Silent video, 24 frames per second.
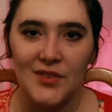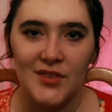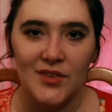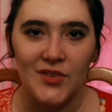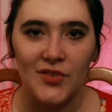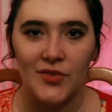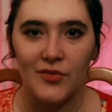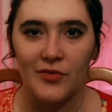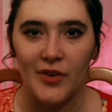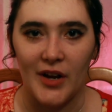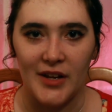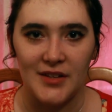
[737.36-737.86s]

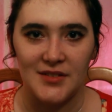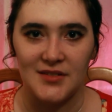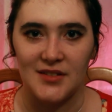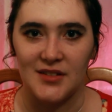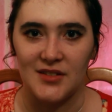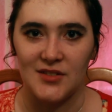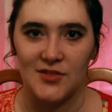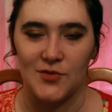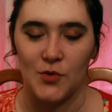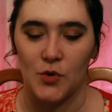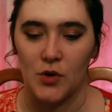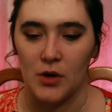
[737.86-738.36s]

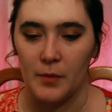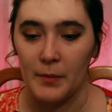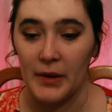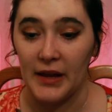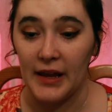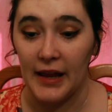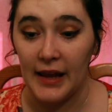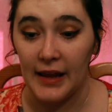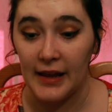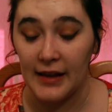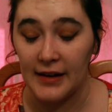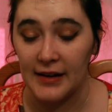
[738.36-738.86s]
devices or
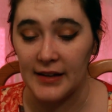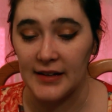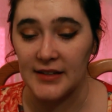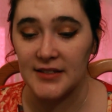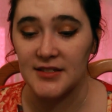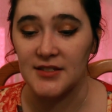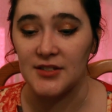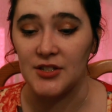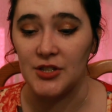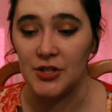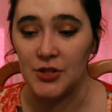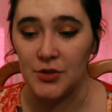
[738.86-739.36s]

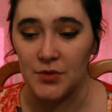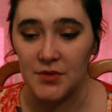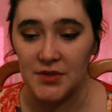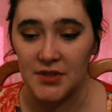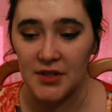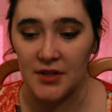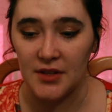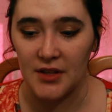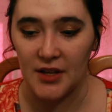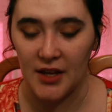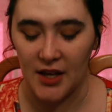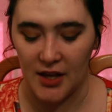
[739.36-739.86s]
mechanics used
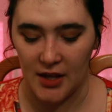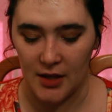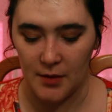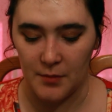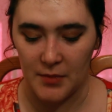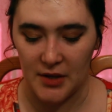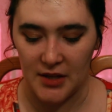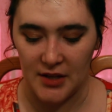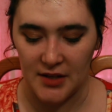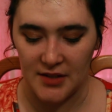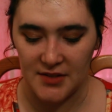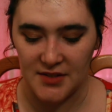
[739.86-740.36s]
in the
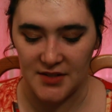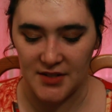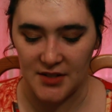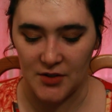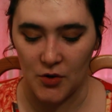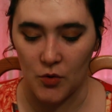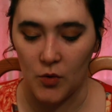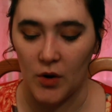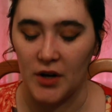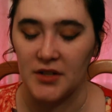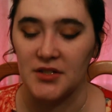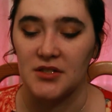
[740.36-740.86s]
game is
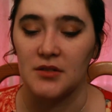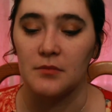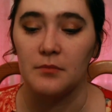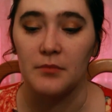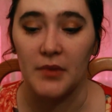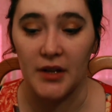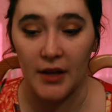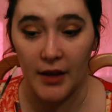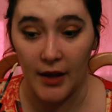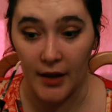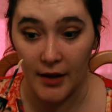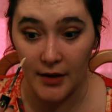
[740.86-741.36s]
quantum
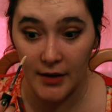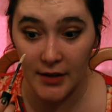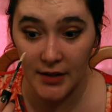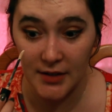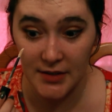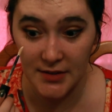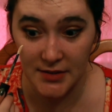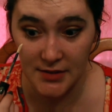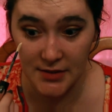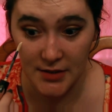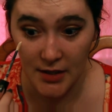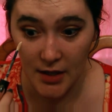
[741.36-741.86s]

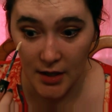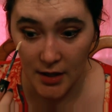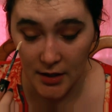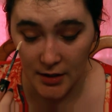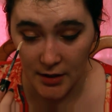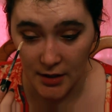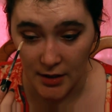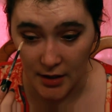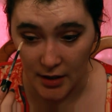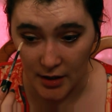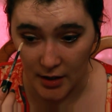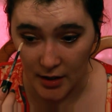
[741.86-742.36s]
mechanics.
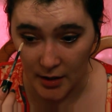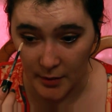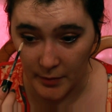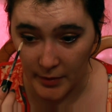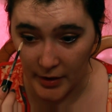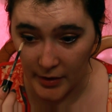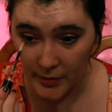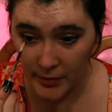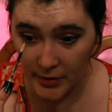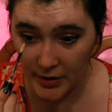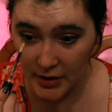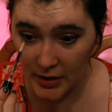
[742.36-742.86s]

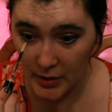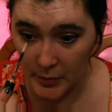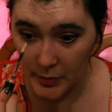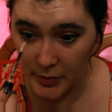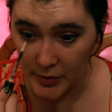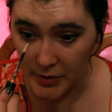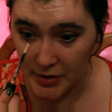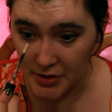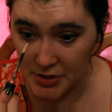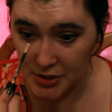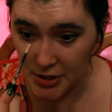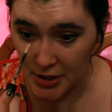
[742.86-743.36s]
I really
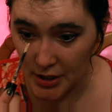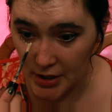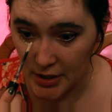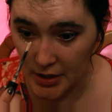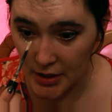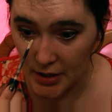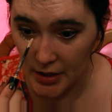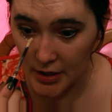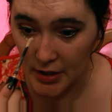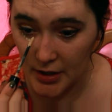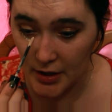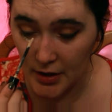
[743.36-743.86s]

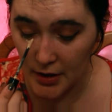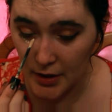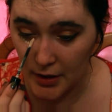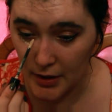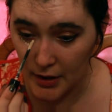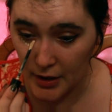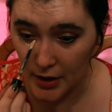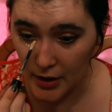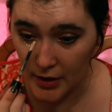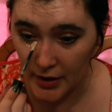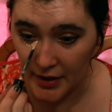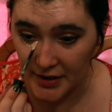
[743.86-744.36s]
appreciated
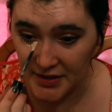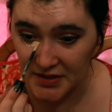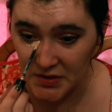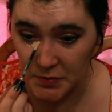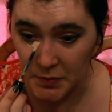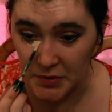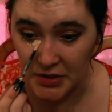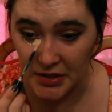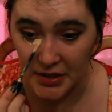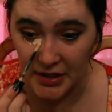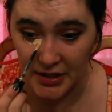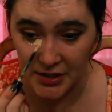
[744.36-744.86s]
their
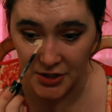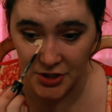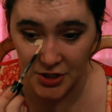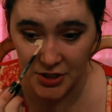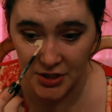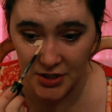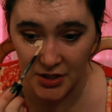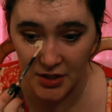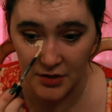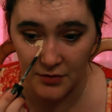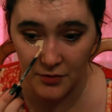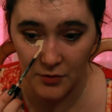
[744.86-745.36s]

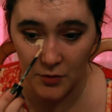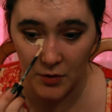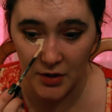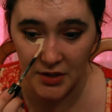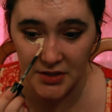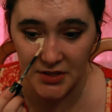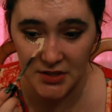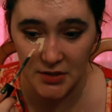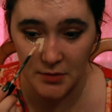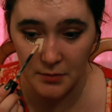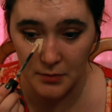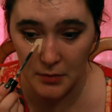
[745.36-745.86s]
explanation of
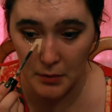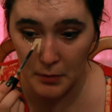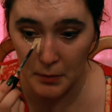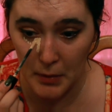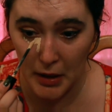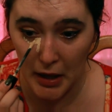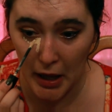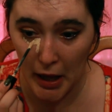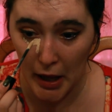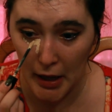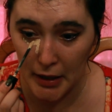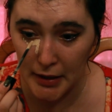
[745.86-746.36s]
quantum
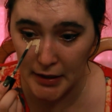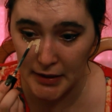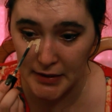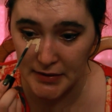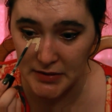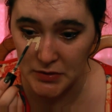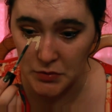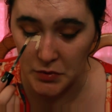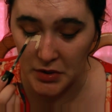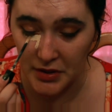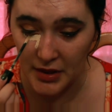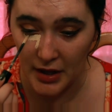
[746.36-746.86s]

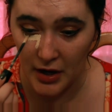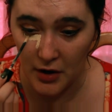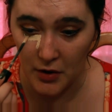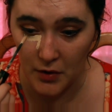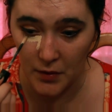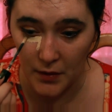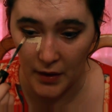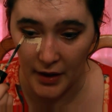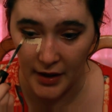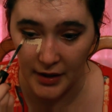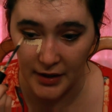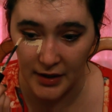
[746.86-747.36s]
mechanics
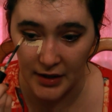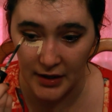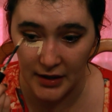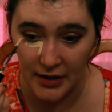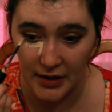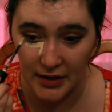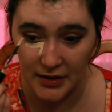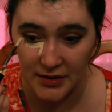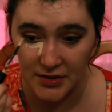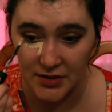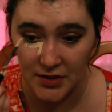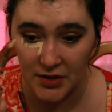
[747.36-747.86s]
without like
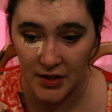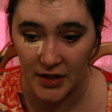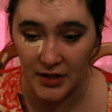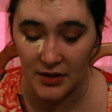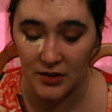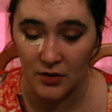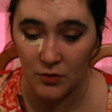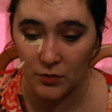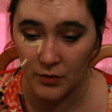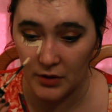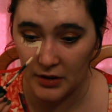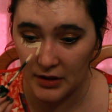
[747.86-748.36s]
getting into like
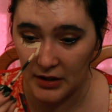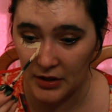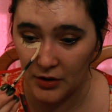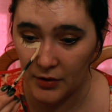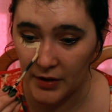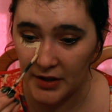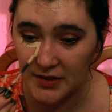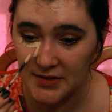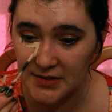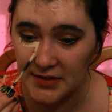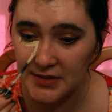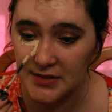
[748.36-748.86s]
the really
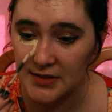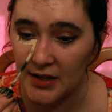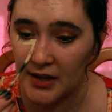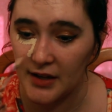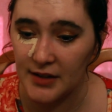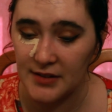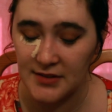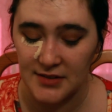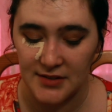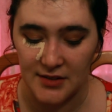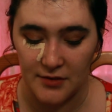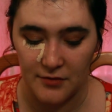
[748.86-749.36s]
crazy
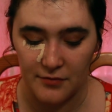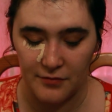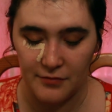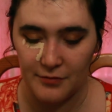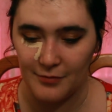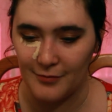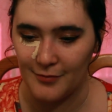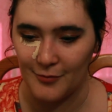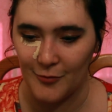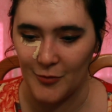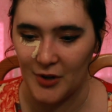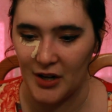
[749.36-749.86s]
science of
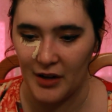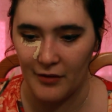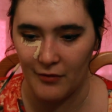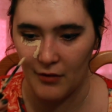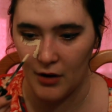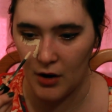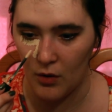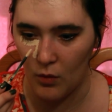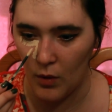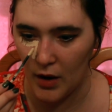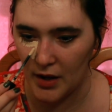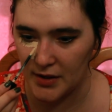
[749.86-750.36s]

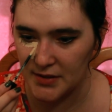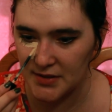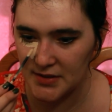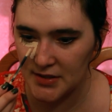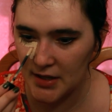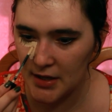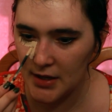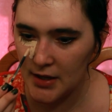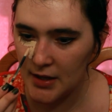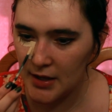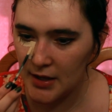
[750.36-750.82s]
whatever it was,